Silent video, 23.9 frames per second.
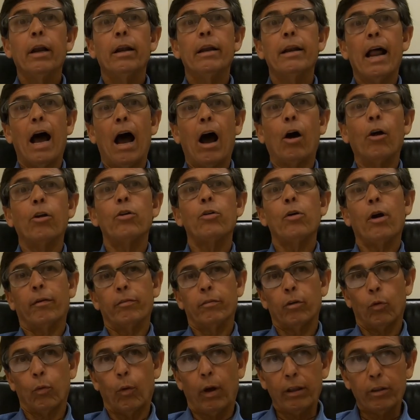Now you
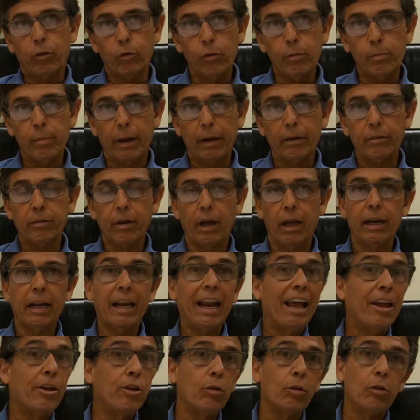have the right to remain silent
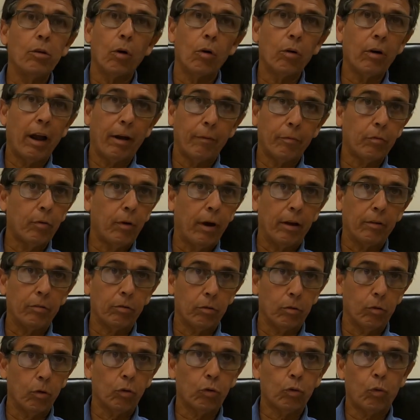and you don't have to
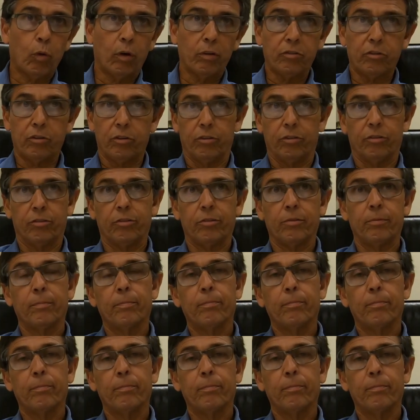answer those questions.